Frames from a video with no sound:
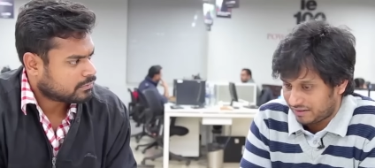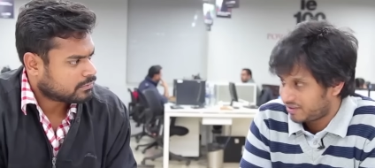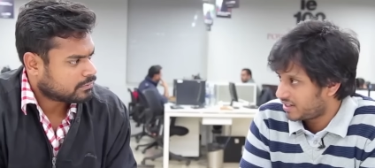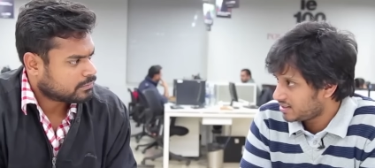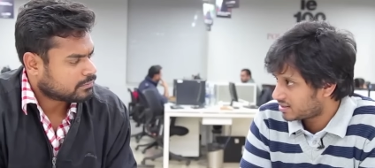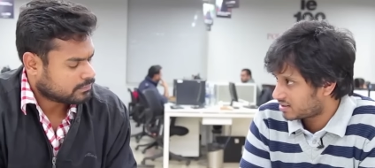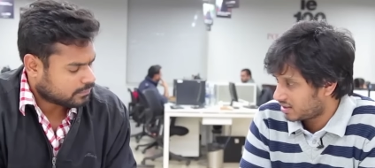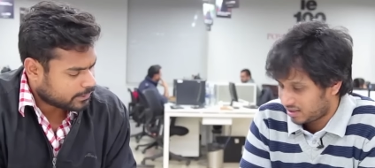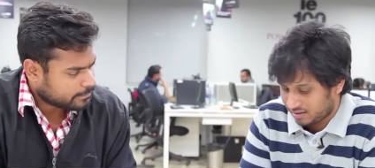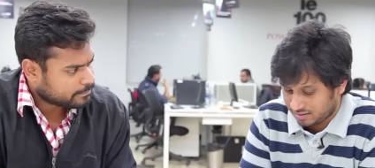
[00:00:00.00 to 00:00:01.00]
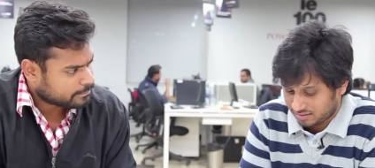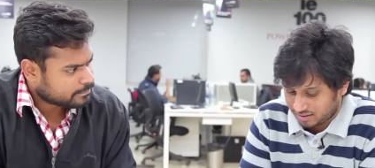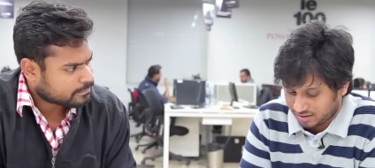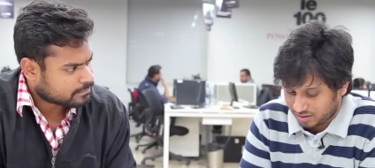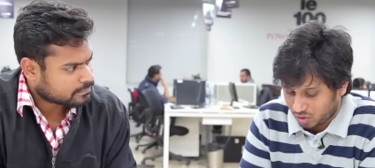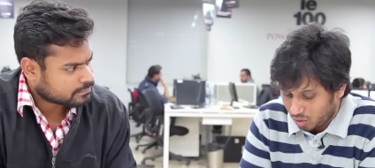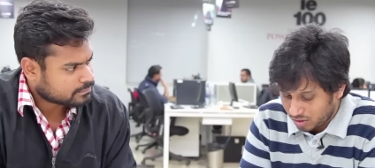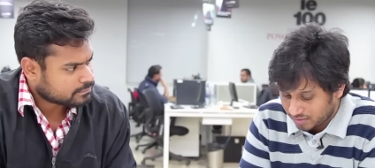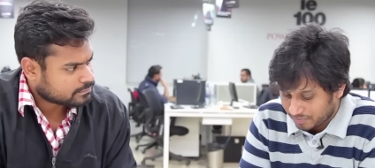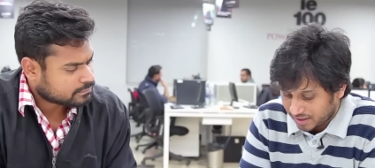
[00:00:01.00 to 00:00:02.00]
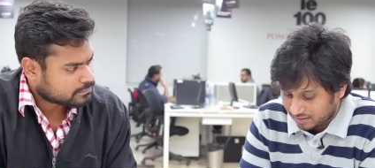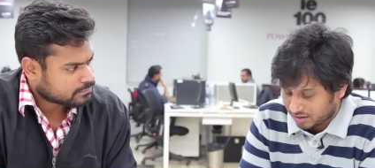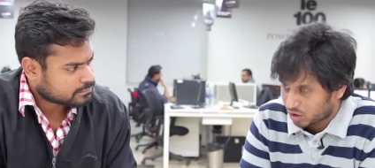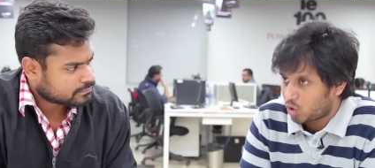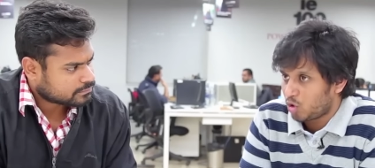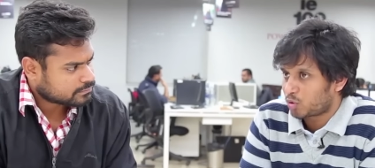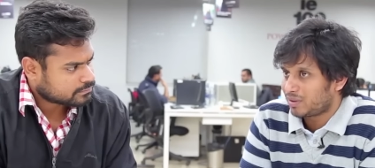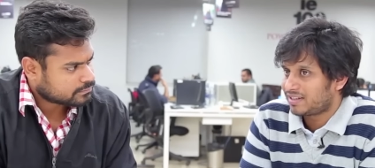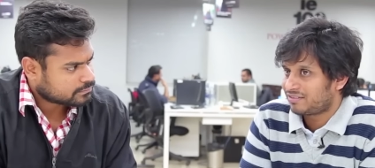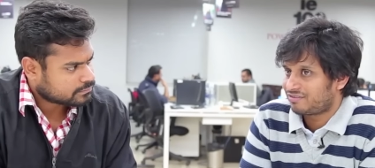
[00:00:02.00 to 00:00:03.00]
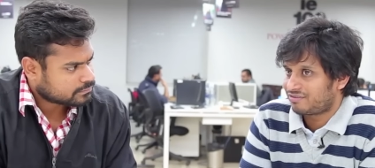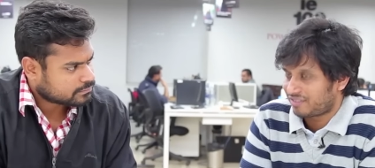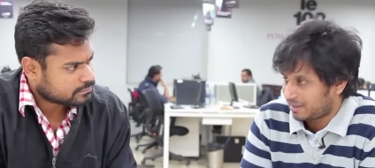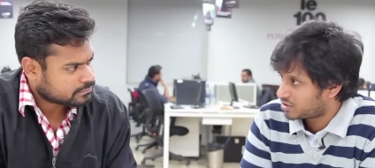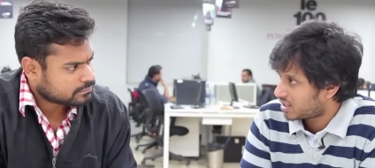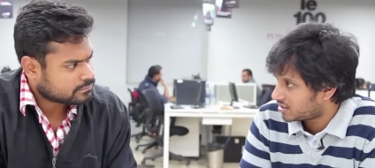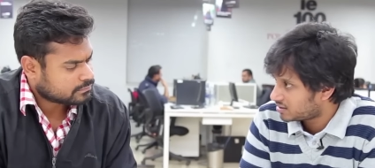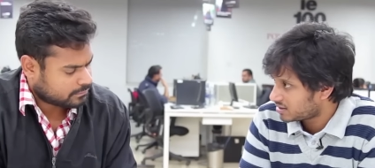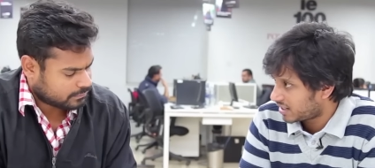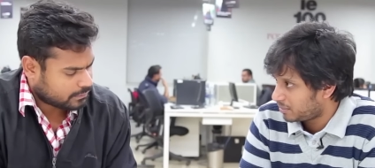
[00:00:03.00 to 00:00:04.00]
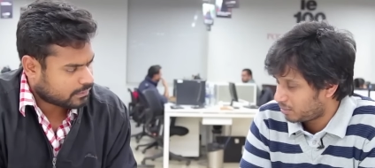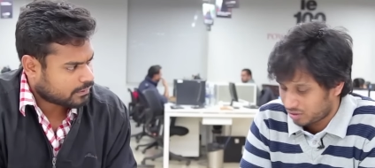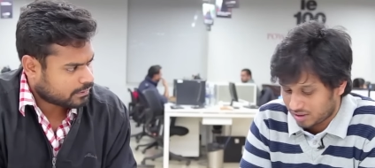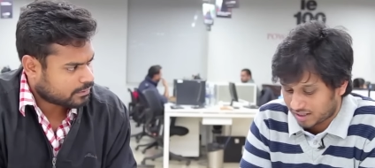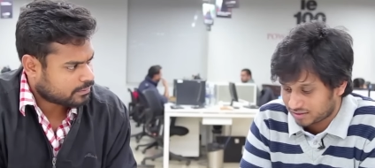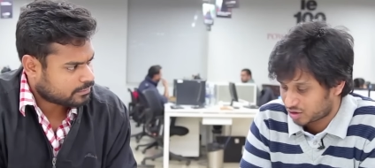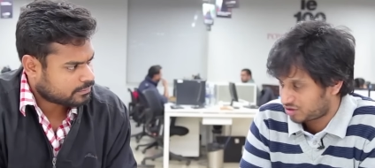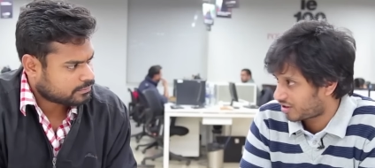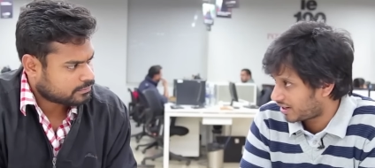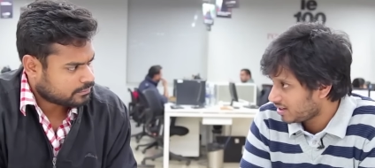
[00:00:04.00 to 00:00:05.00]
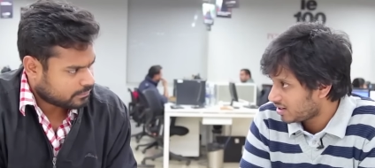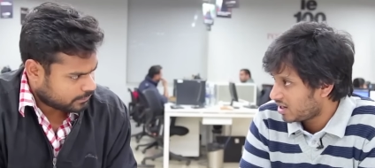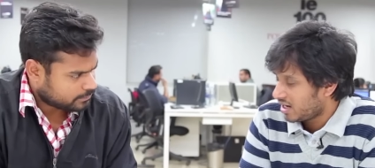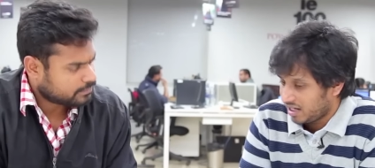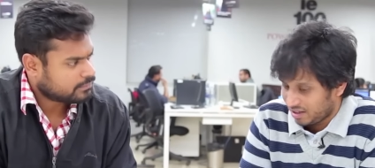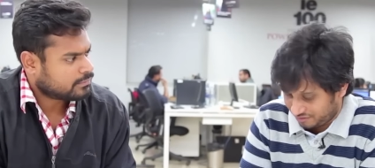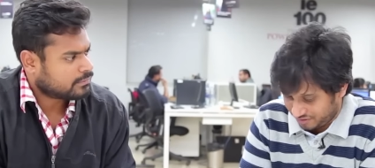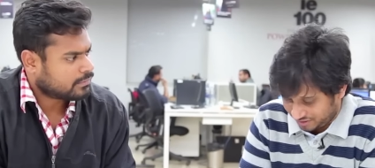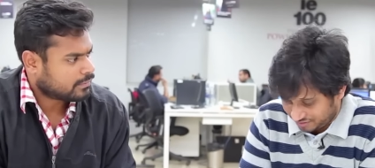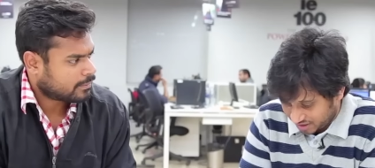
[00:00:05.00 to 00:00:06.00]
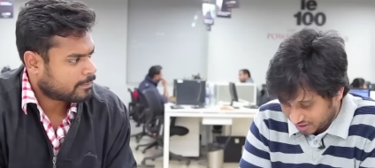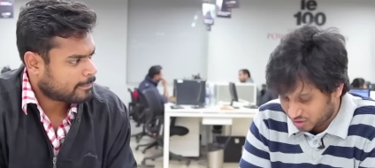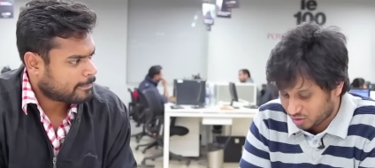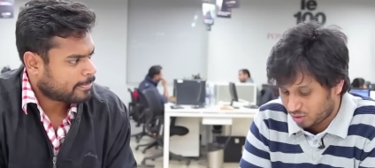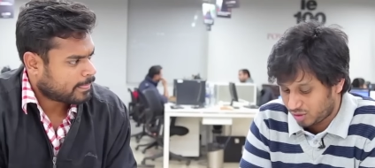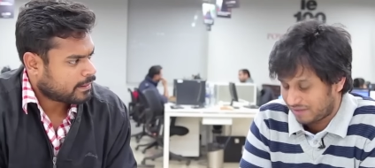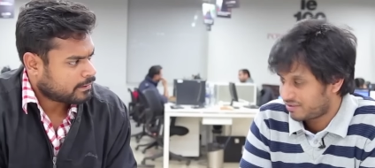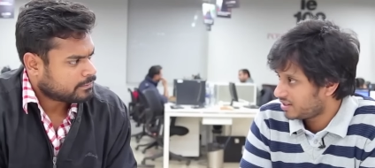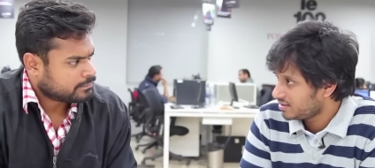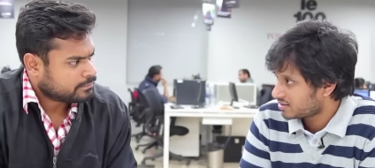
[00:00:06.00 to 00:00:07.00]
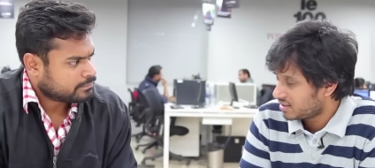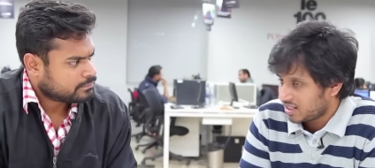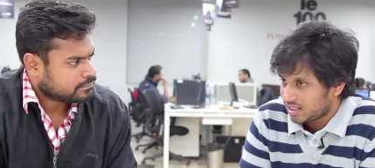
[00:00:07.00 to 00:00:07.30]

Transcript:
Speaker 1: evidence in yeah. in the court, then the court will then frame charges and put Gandhi's on trial. Mm -hmm. If if there is no evidence,